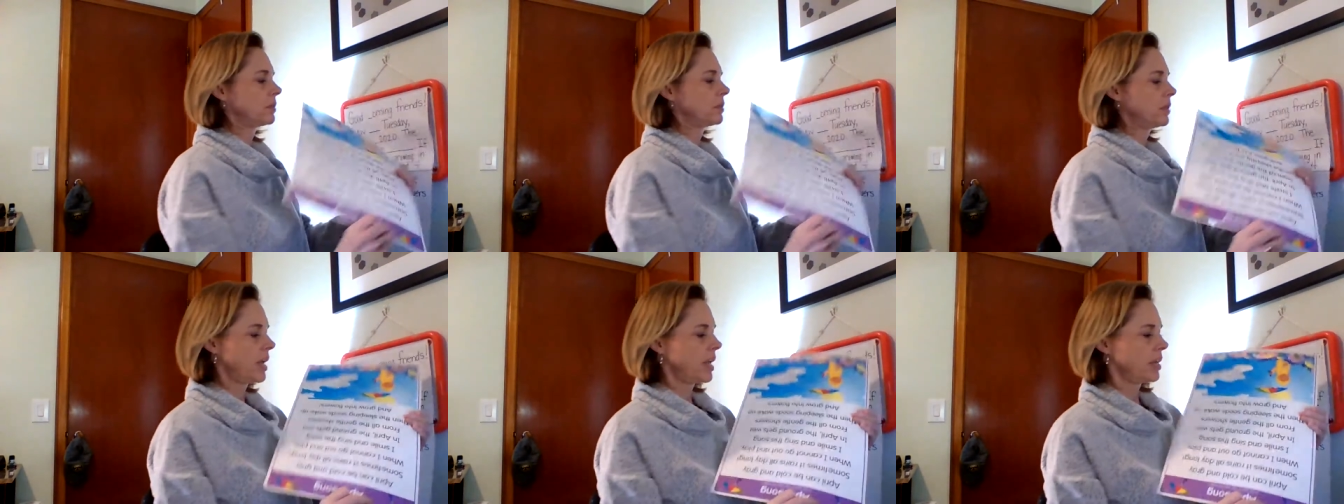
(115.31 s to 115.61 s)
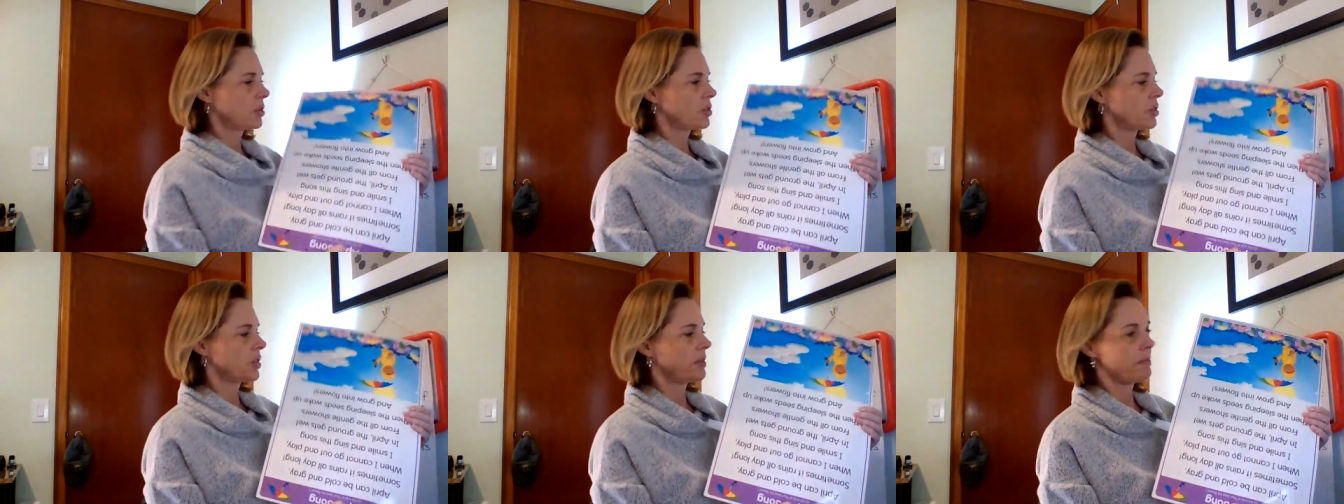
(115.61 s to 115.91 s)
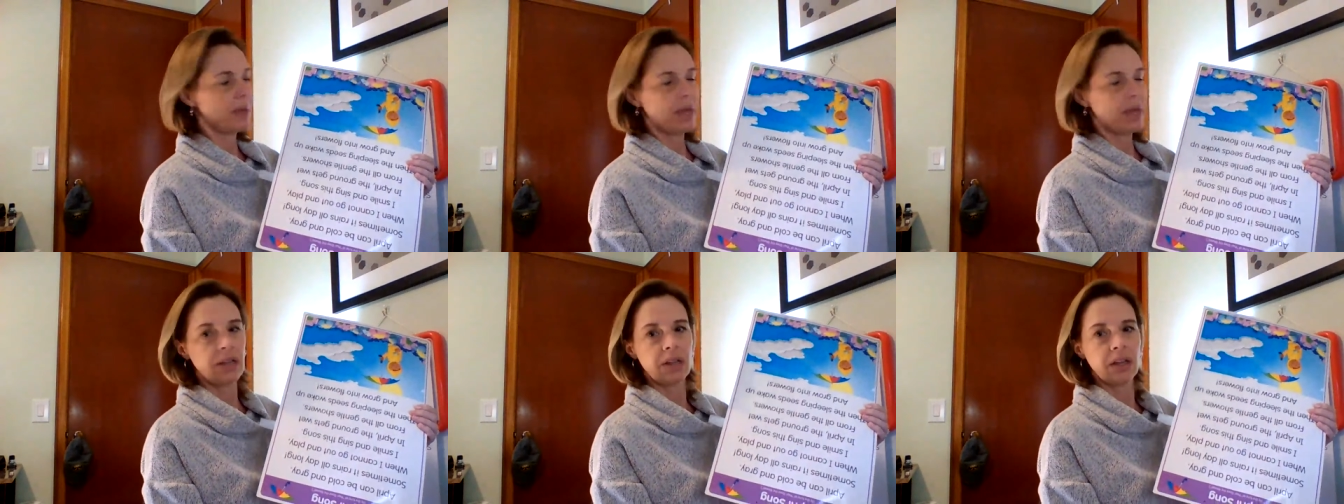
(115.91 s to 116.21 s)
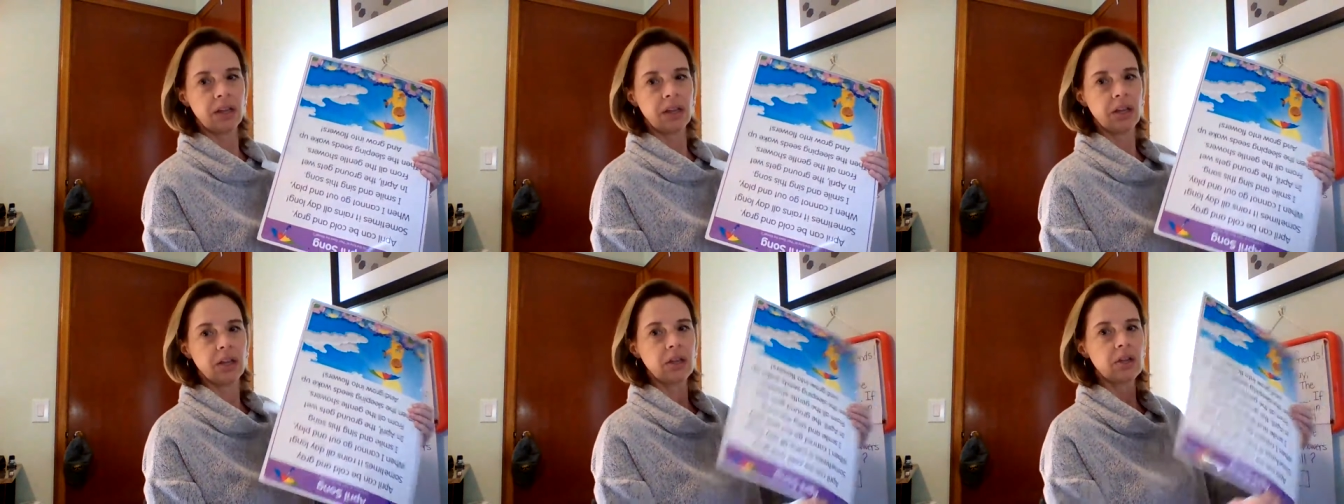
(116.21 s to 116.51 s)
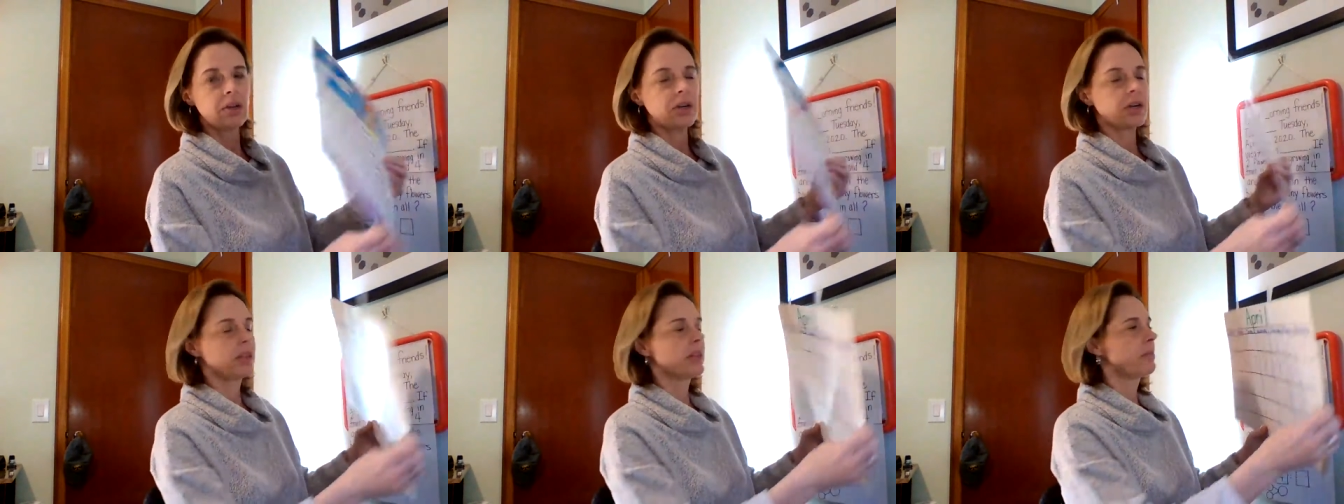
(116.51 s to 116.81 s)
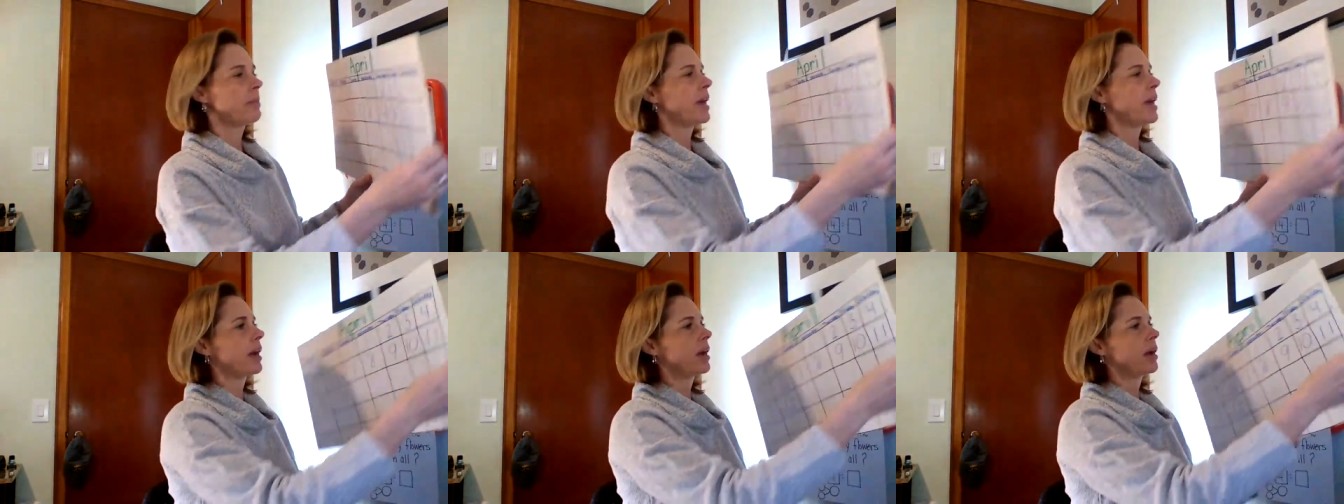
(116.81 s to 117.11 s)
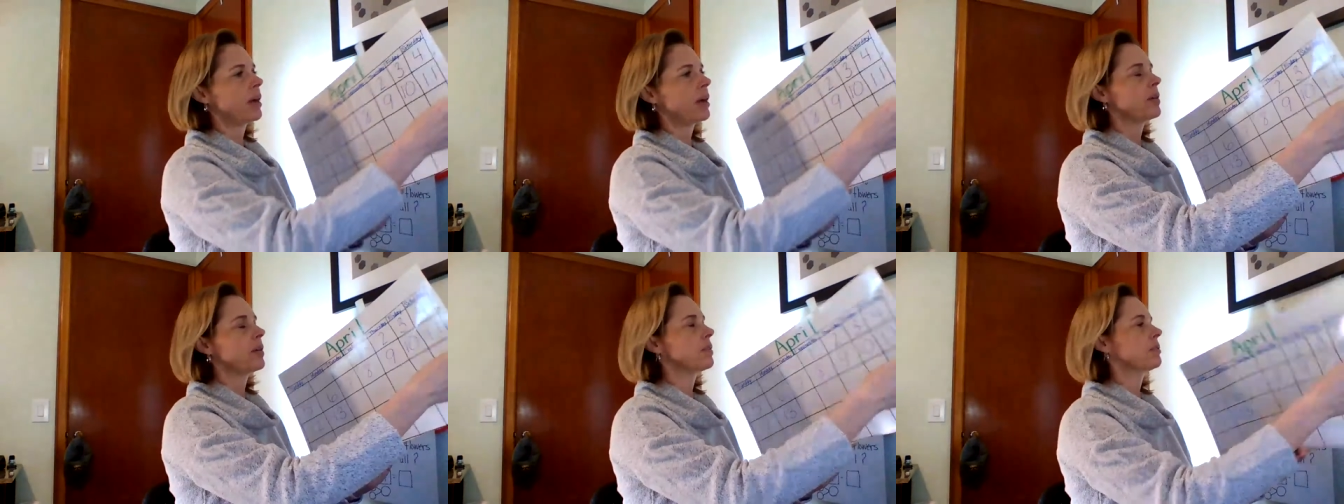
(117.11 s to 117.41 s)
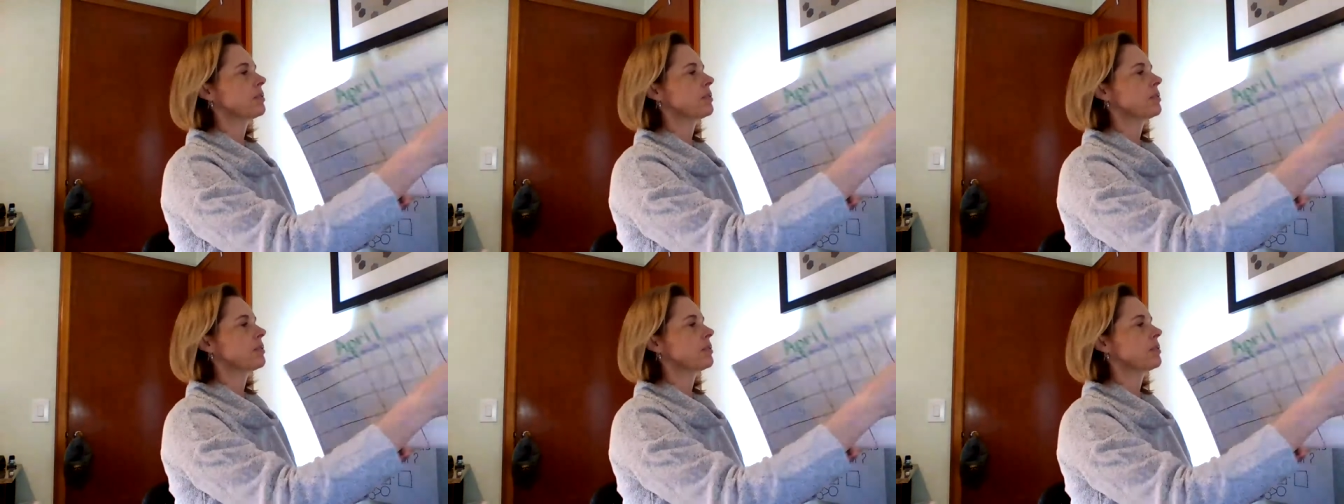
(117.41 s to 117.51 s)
actually made the calendar on the back of